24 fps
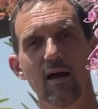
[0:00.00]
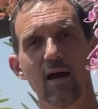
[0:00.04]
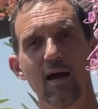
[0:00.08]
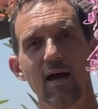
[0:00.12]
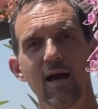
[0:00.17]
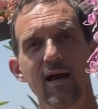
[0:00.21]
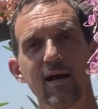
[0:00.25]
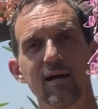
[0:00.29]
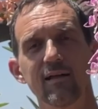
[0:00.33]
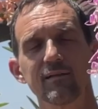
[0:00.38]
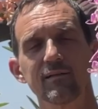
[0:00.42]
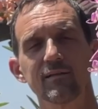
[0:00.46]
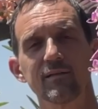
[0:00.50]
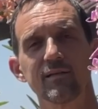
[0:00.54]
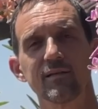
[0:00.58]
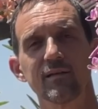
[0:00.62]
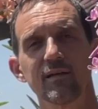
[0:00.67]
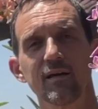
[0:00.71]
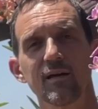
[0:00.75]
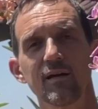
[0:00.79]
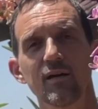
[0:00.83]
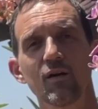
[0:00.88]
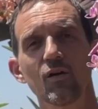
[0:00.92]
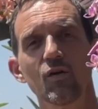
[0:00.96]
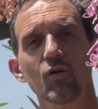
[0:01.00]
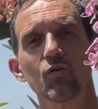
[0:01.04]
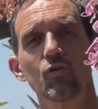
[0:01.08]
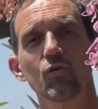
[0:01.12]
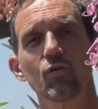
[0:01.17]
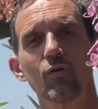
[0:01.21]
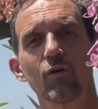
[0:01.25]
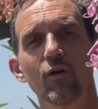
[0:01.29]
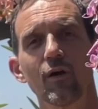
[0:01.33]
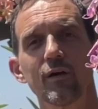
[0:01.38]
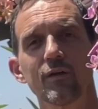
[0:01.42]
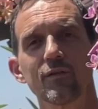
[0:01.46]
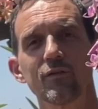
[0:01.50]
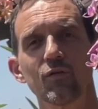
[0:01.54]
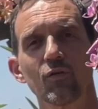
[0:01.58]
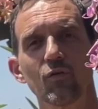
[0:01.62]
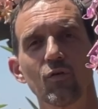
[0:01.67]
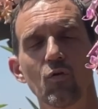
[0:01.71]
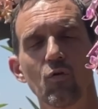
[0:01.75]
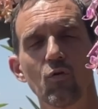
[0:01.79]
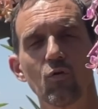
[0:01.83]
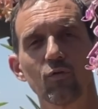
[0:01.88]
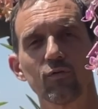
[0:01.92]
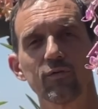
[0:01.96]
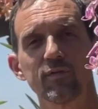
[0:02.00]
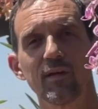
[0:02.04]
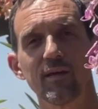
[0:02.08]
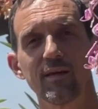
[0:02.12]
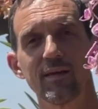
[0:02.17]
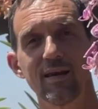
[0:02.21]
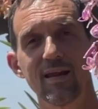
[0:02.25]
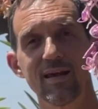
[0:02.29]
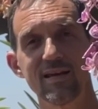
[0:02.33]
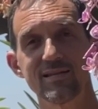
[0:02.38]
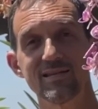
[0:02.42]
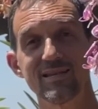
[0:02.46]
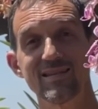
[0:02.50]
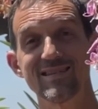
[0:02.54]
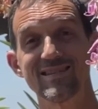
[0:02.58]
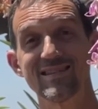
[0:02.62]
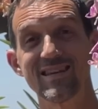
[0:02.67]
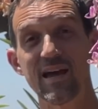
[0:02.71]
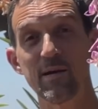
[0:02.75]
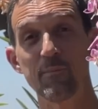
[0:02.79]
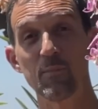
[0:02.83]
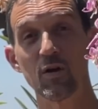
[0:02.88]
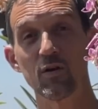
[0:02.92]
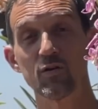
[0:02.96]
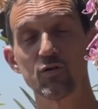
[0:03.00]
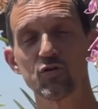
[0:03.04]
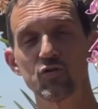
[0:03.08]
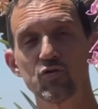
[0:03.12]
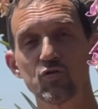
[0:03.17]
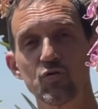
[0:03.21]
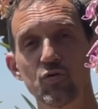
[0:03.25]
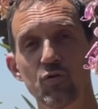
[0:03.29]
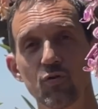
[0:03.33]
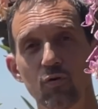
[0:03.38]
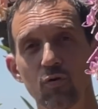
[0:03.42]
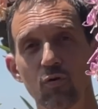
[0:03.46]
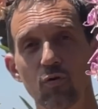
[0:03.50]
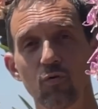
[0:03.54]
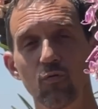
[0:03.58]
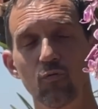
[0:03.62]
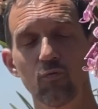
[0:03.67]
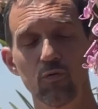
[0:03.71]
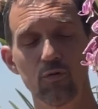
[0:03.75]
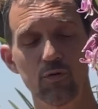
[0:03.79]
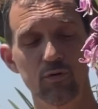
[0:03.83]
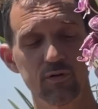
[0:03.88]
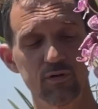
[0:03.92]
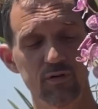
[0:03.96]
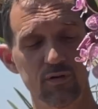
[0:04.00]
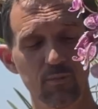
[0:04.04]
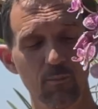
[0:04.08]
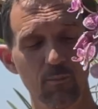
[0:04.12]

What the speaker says: and you're going to cause less damage to your roots